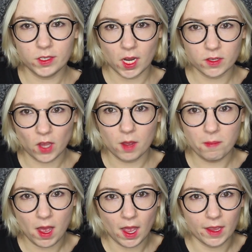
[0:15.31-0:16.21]
Days
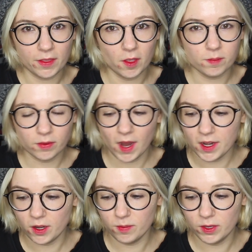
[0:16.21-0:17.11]
Gone By, their
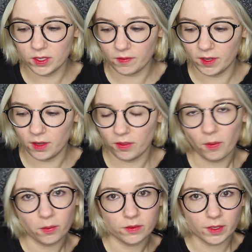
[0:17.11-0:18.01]
brand new music video
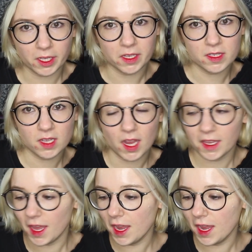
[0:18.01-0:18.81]
that was released like